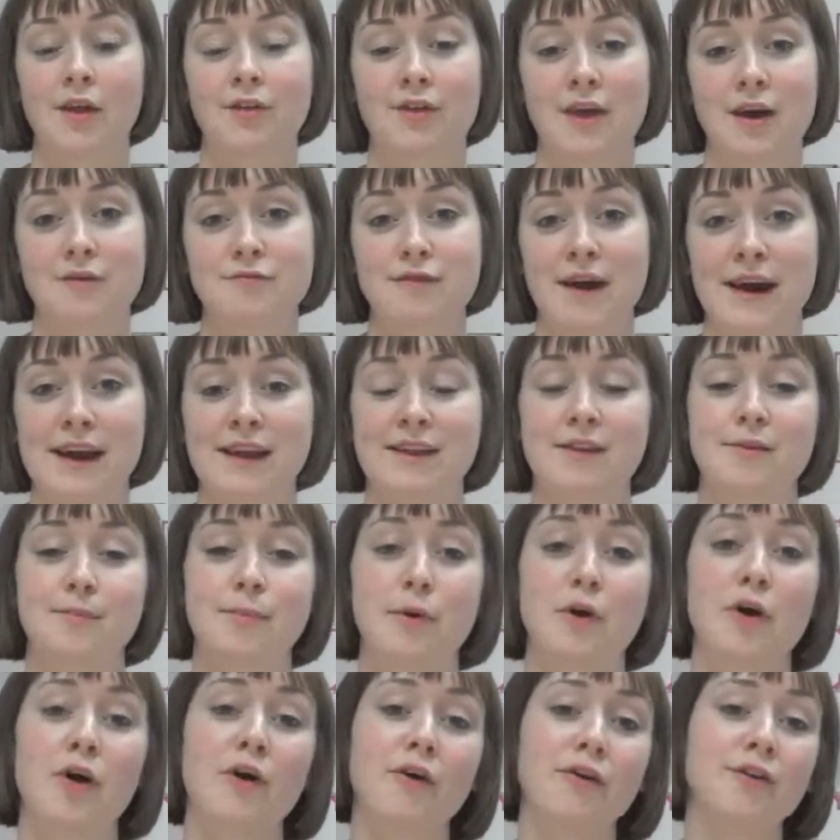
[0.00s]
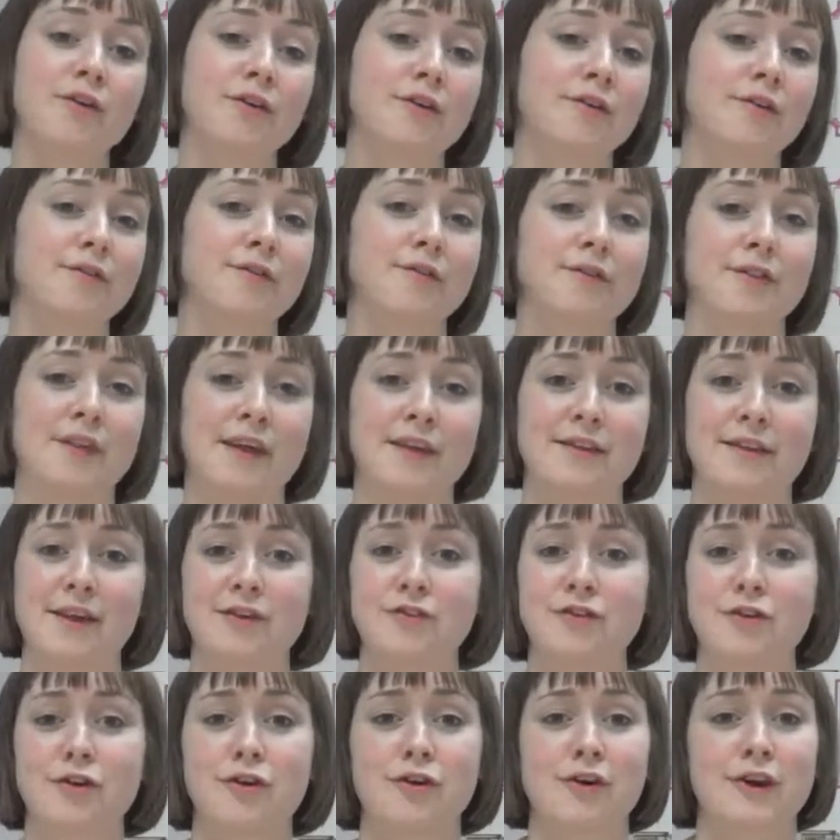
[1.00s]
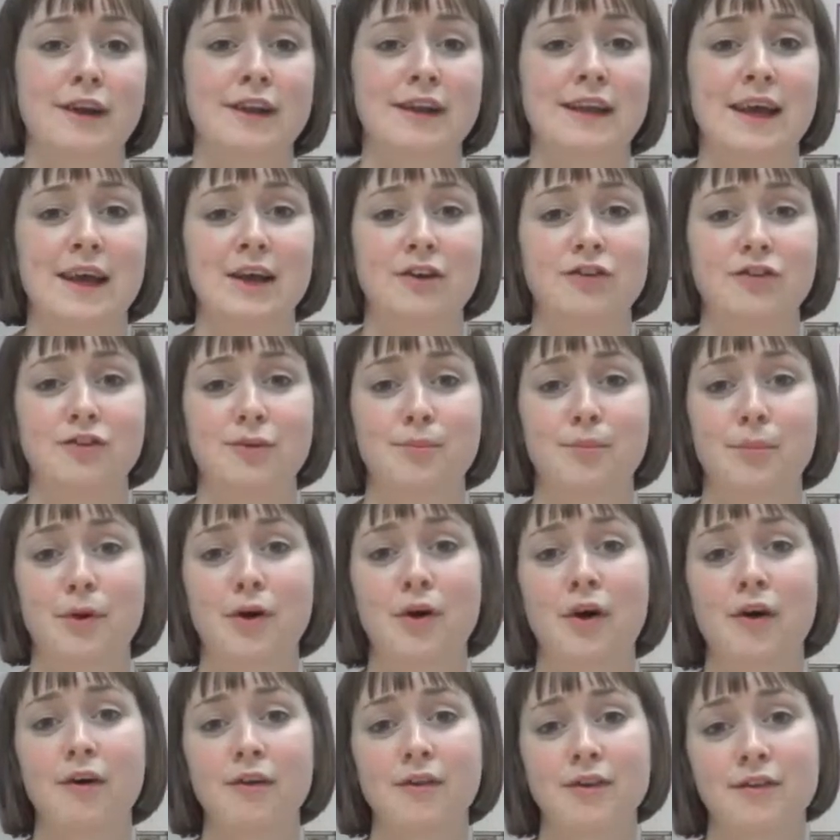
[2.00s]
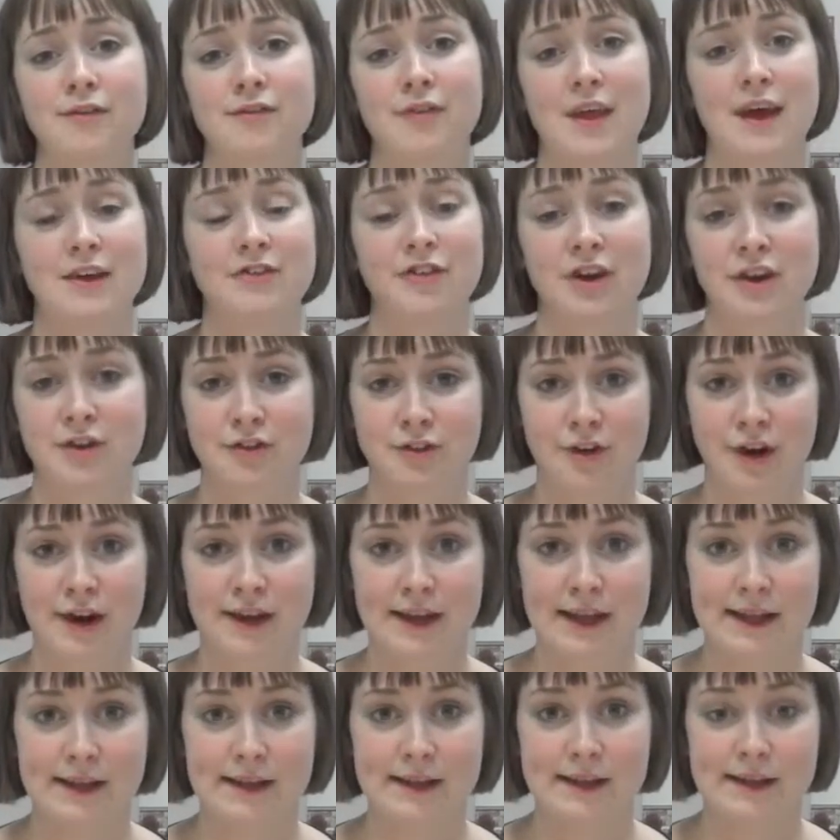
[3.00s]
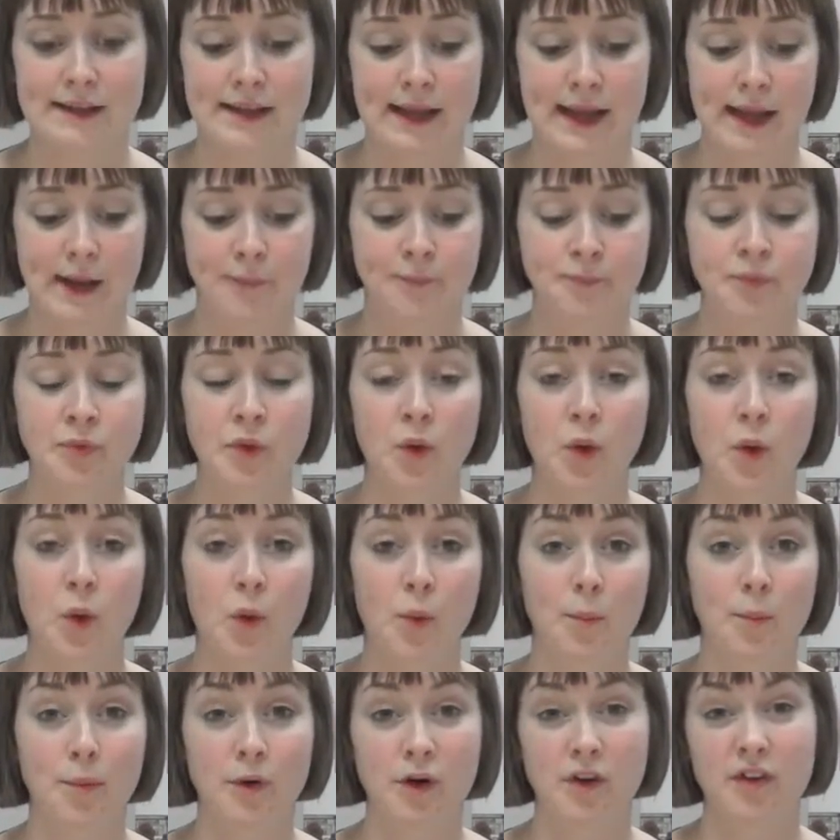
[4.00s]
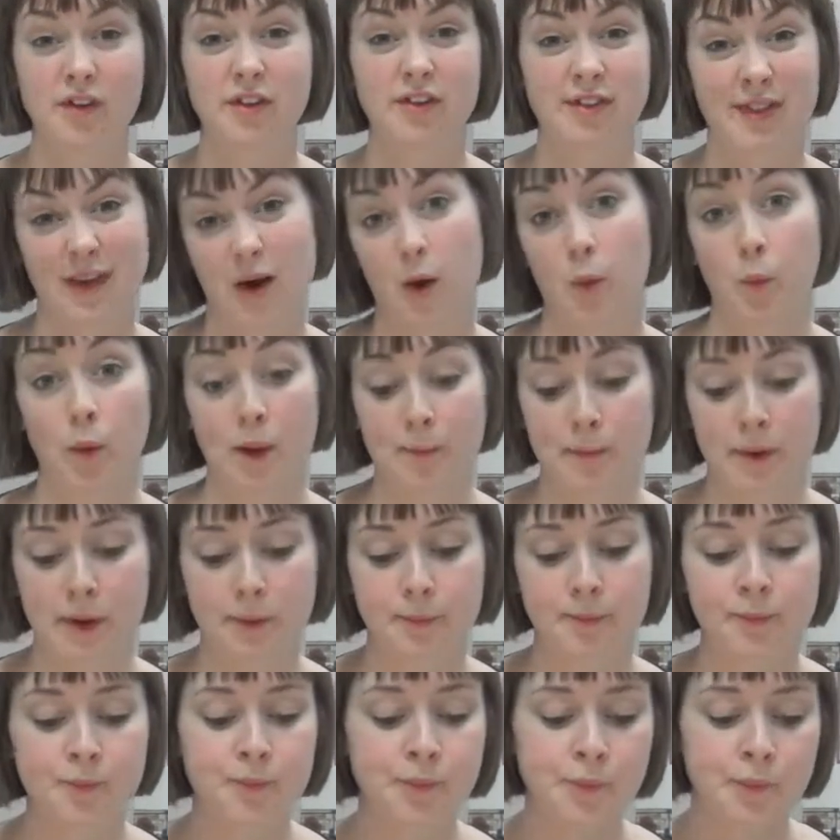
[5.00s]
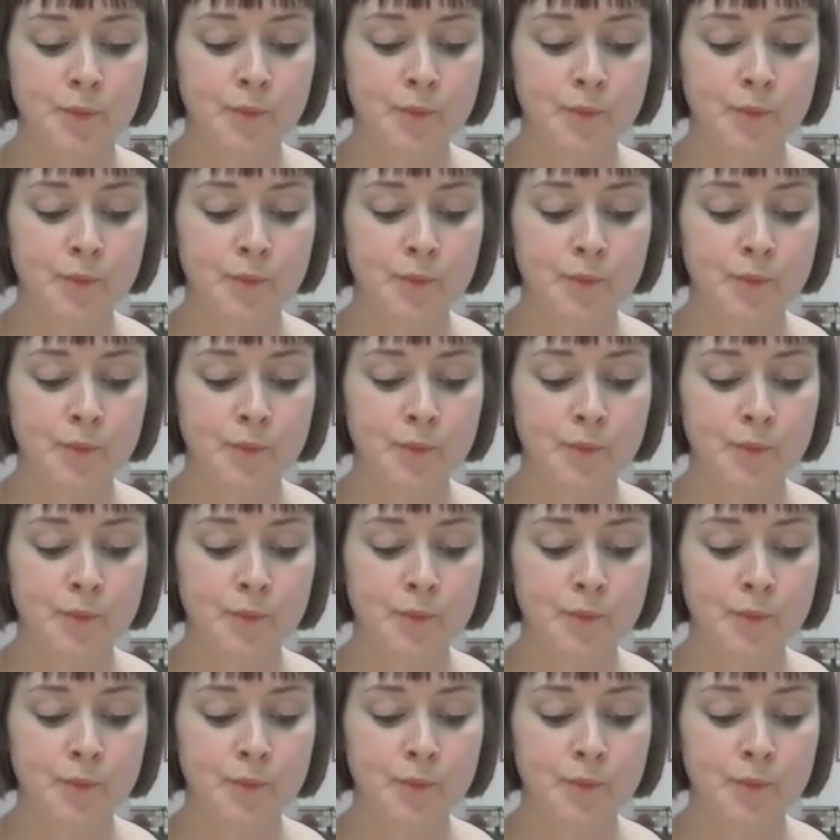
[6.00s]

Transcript: their race, because of their sexual orientation, because of their gender identity, or because they're women.